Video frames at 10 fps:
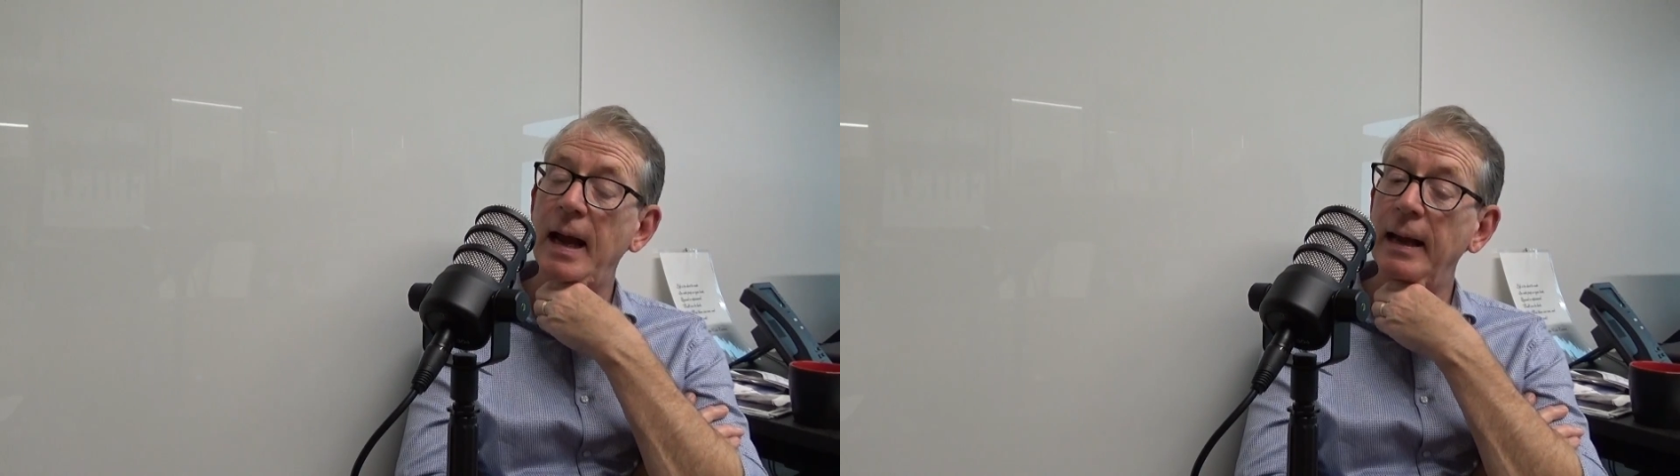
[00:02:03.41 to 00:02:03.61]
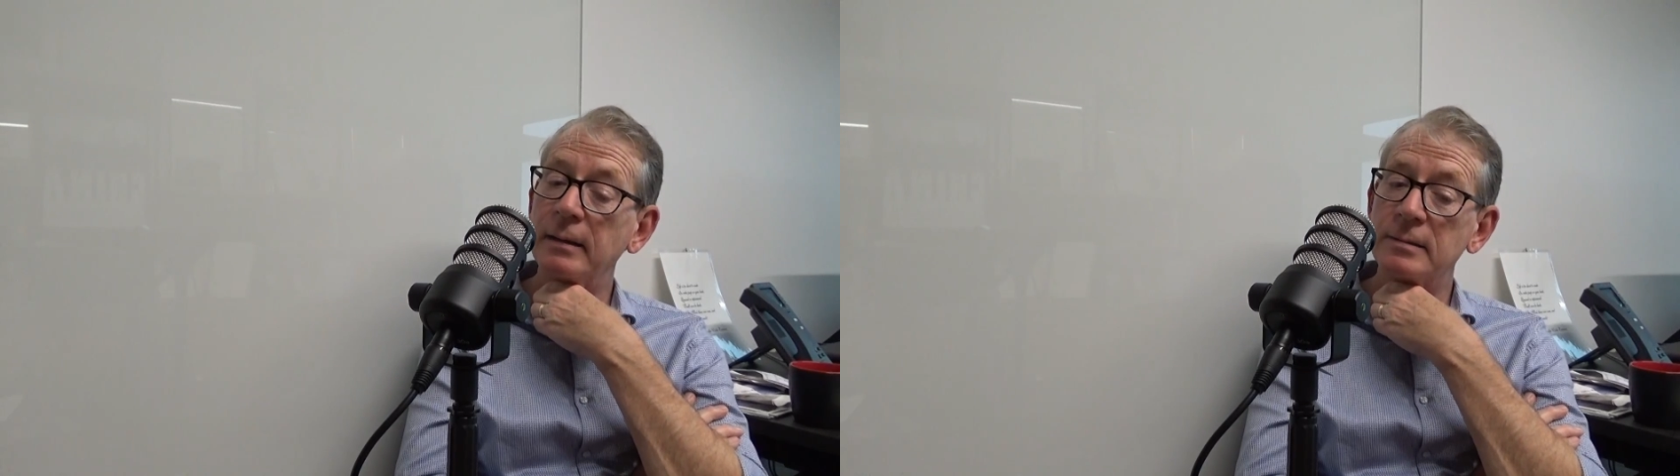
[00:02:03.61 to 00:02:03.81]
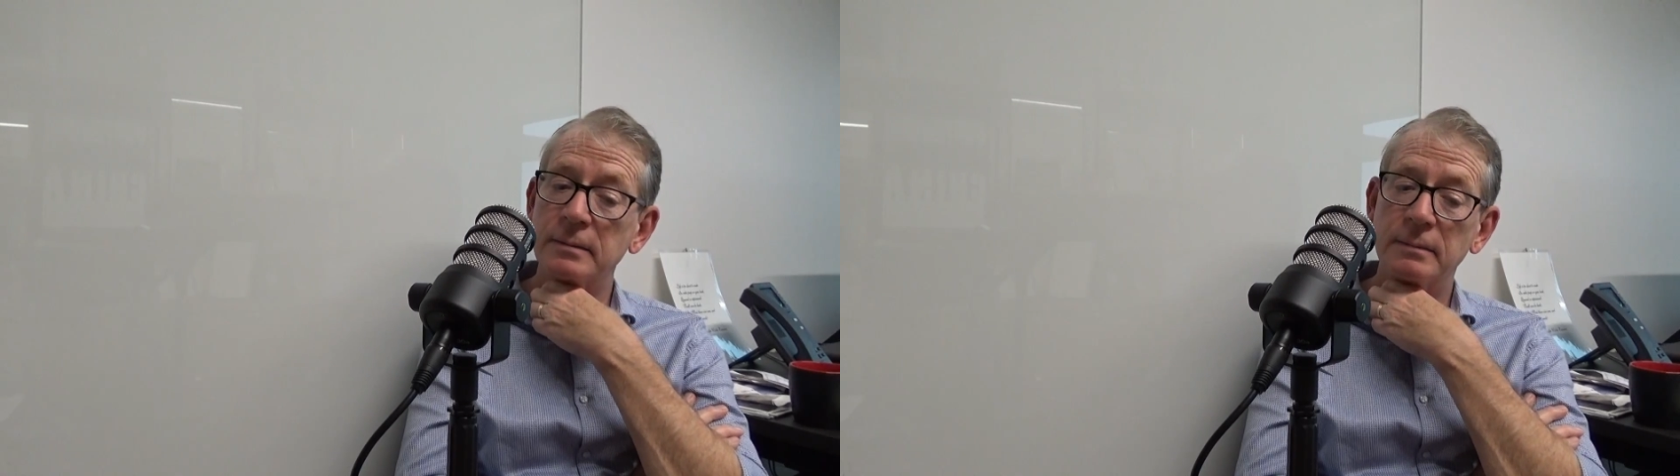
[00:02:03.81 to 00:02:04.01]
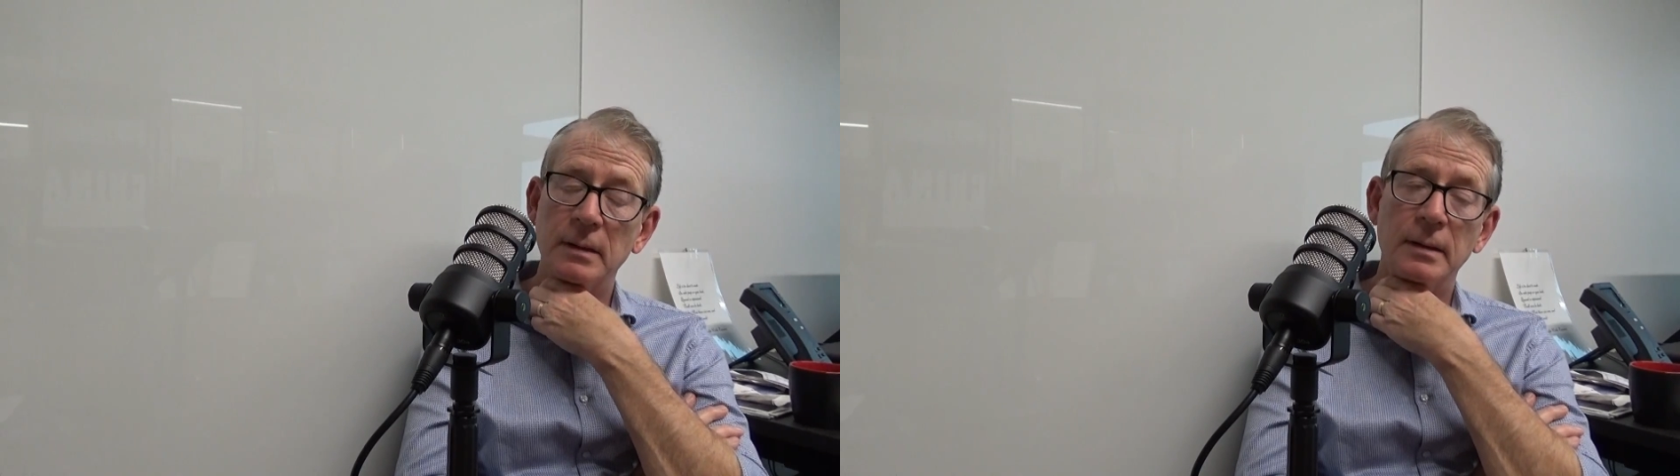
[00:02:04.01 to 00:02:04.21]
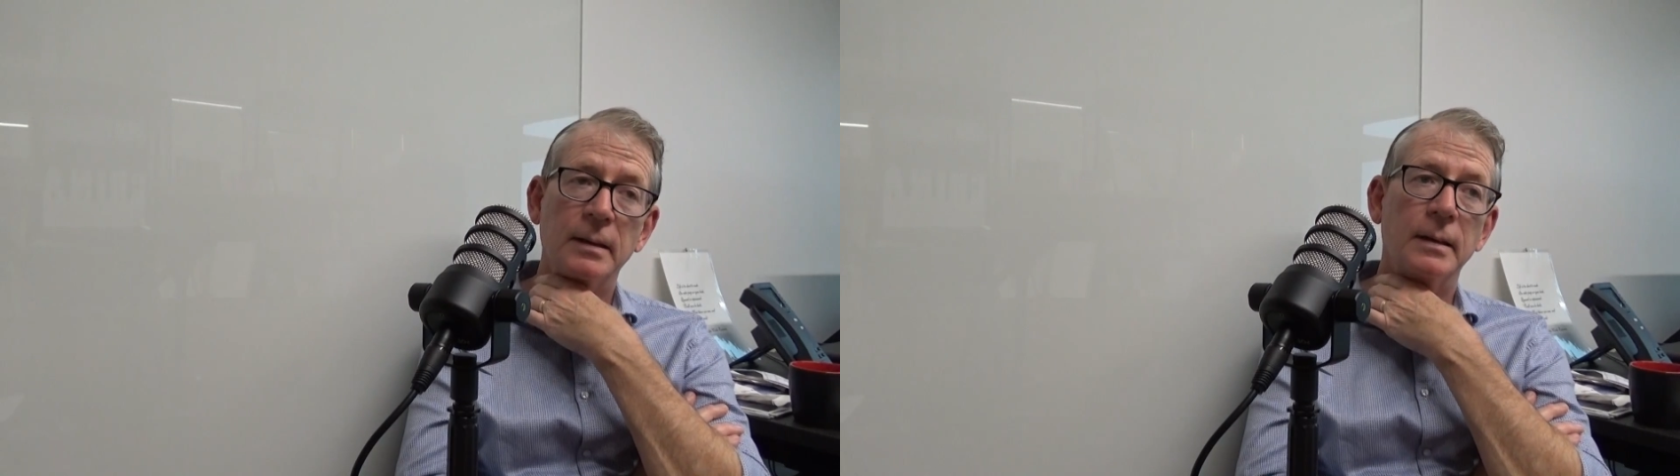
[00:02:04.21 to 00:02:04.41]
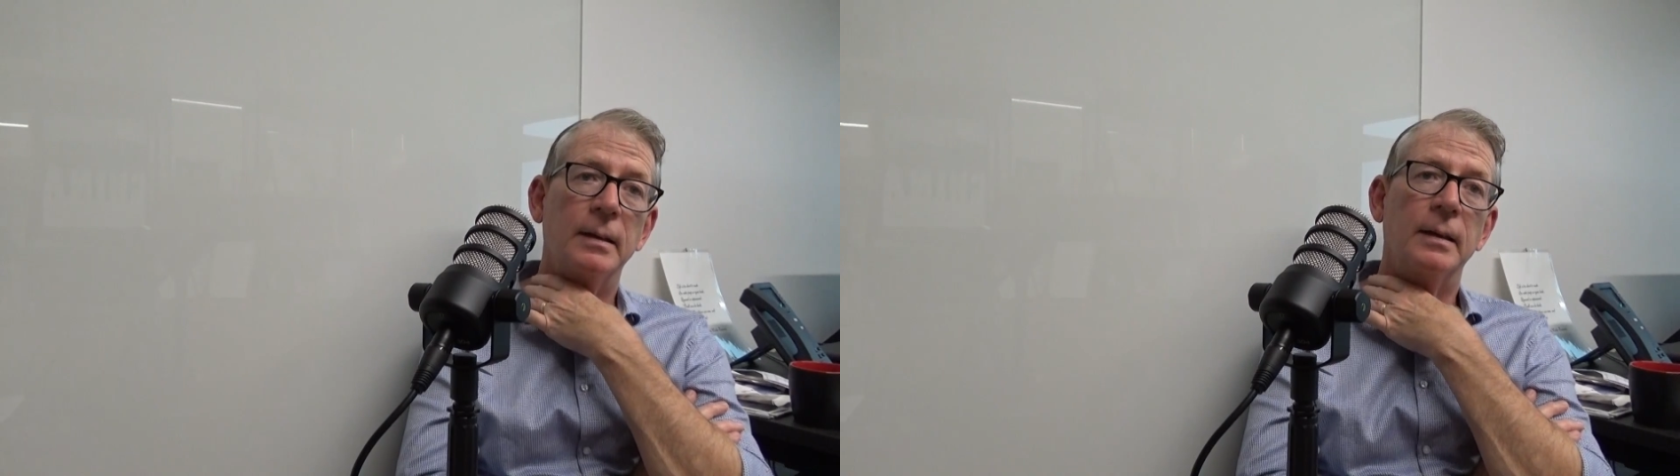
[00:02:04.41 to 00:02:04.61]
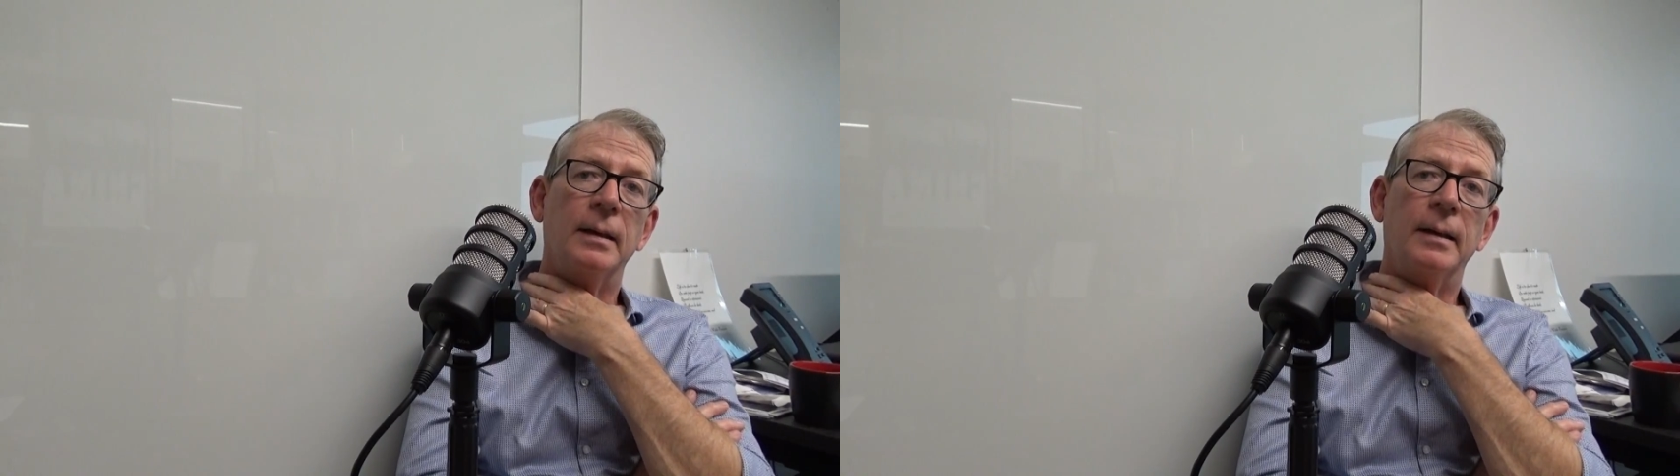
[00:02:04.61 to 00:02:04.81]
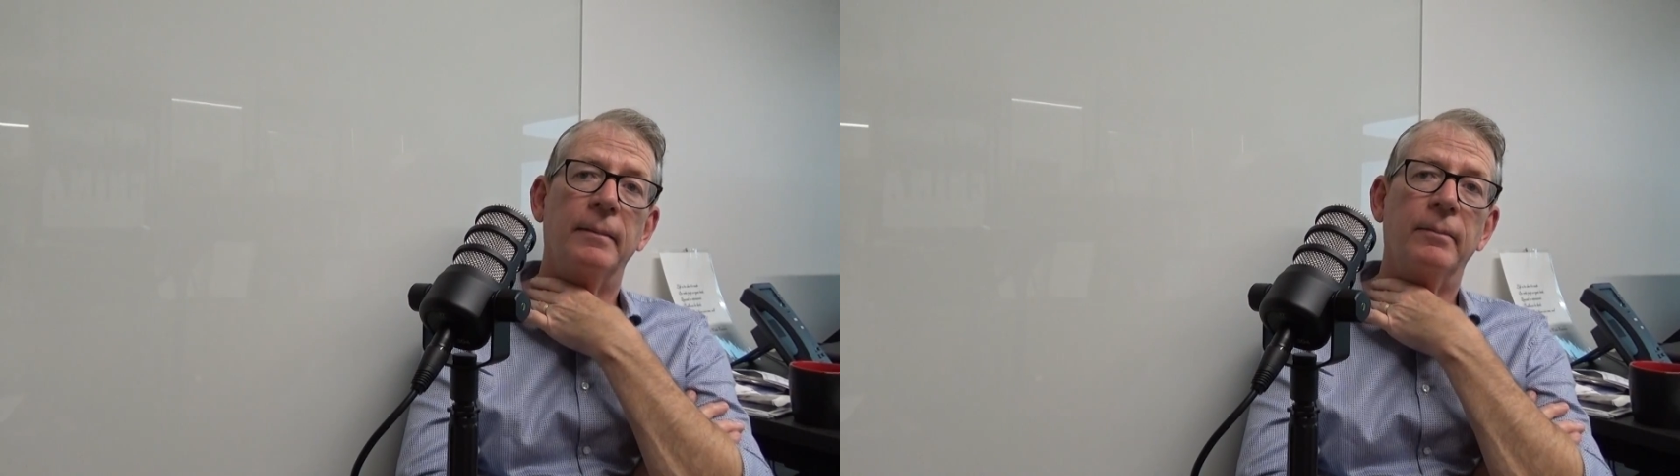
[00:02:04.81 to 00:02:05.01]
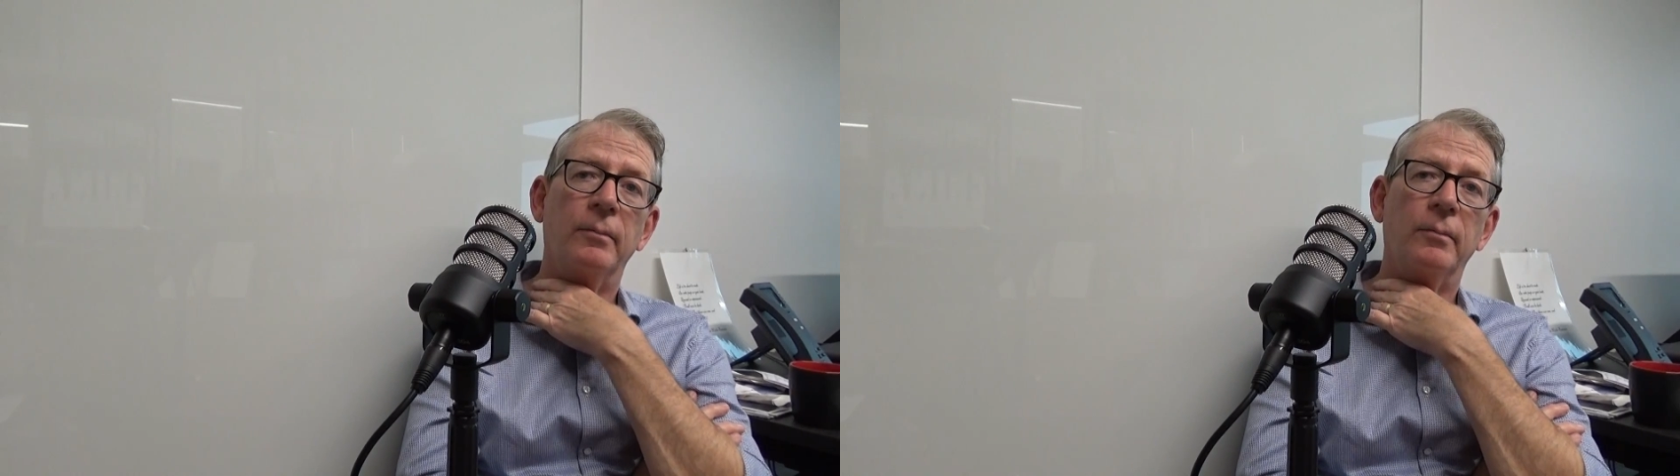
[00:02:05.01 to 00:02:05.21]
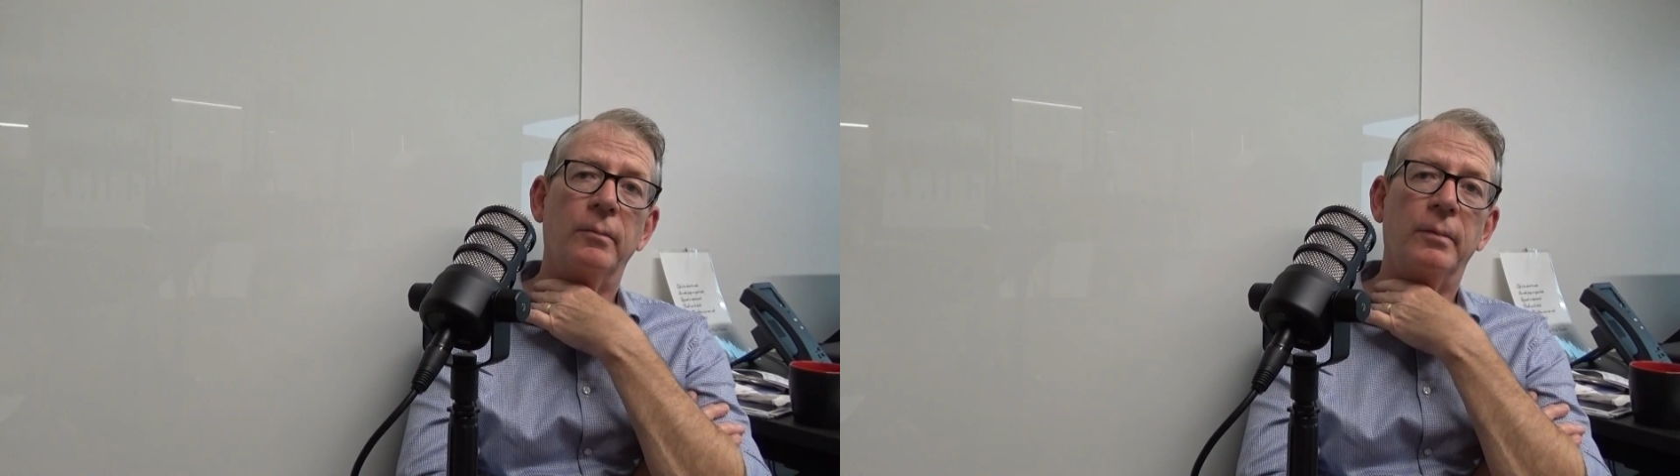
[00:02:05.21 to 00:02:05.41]
islands,
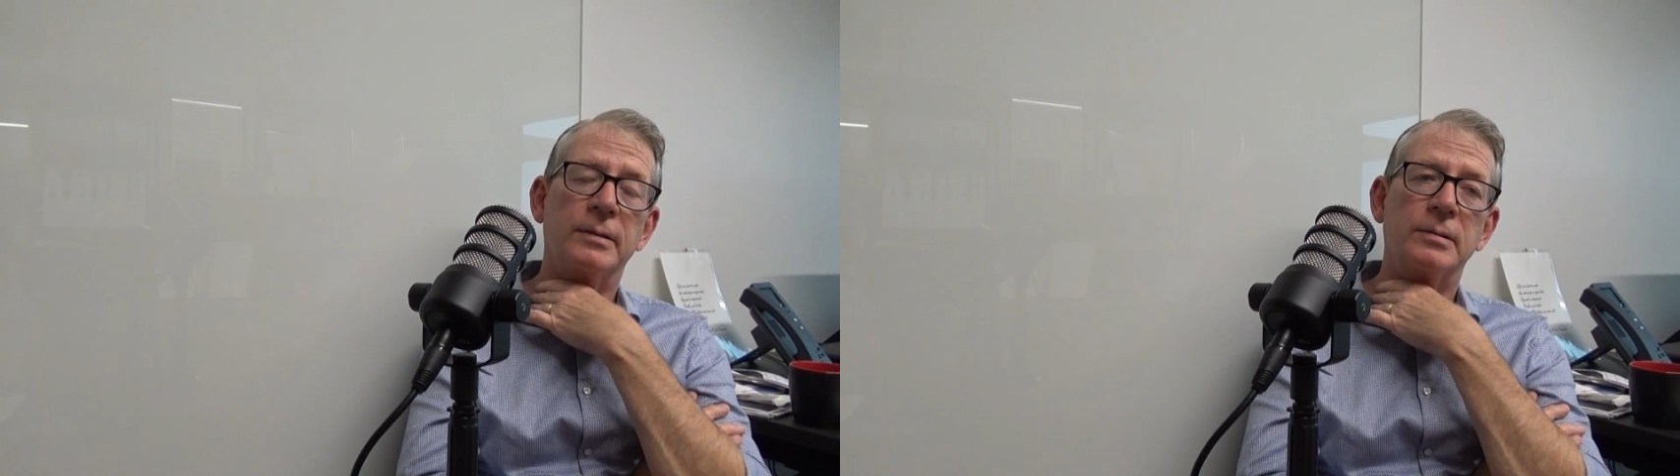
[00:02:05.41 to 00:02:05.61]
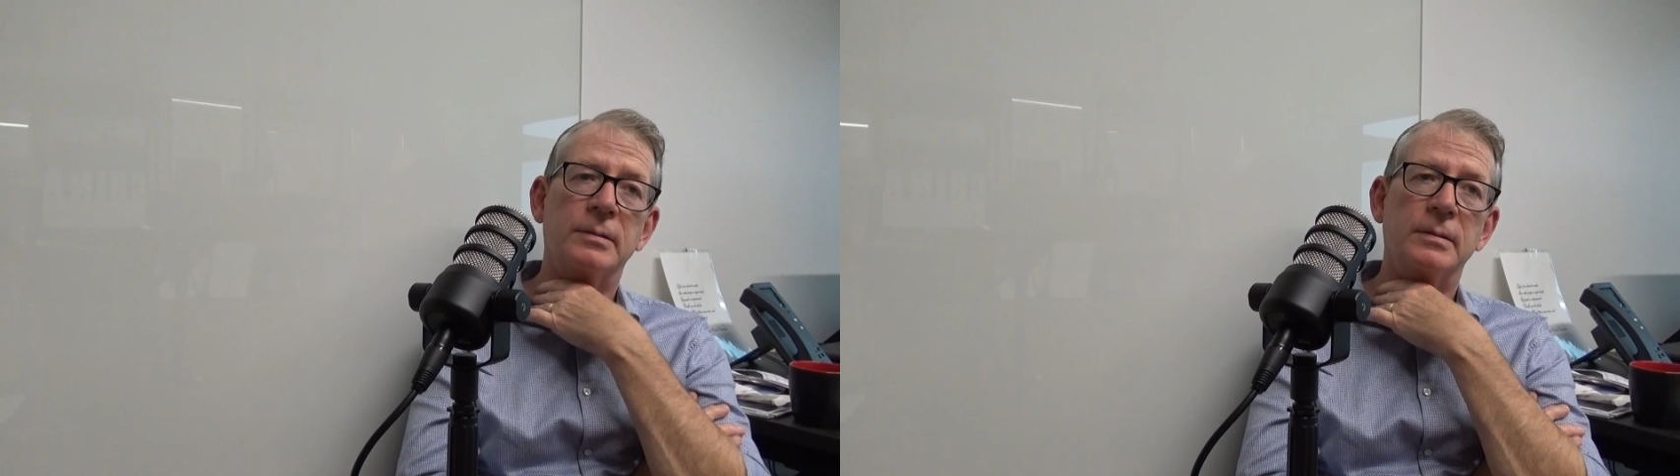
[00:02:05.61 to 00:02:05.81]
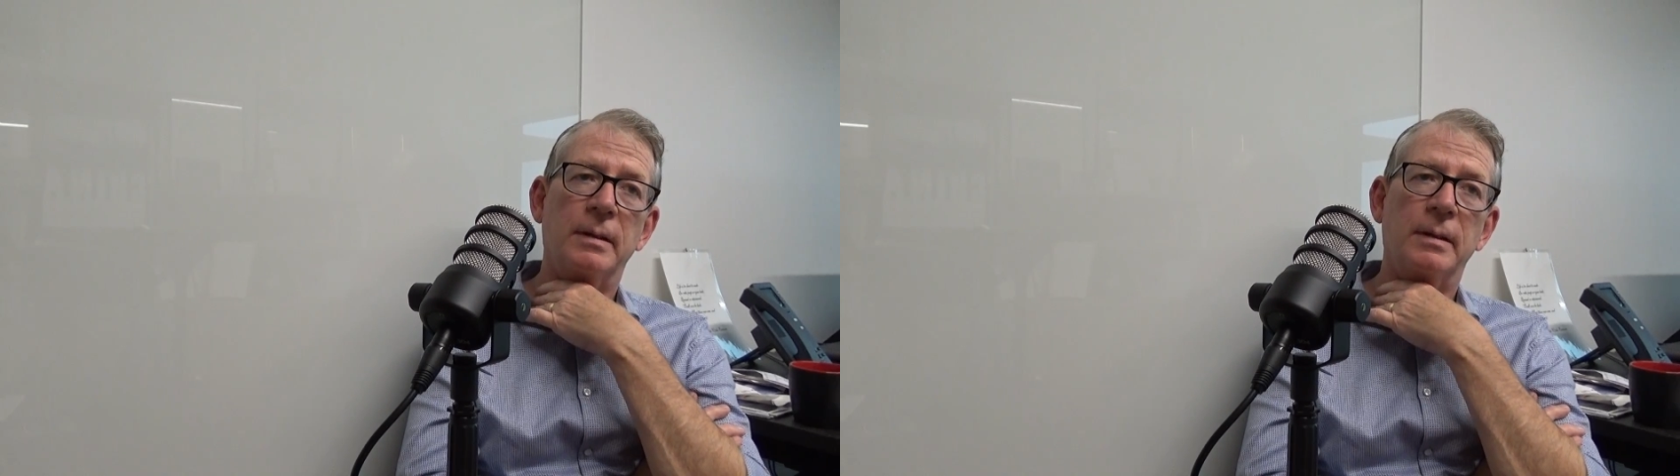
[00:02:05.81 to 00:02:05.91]
which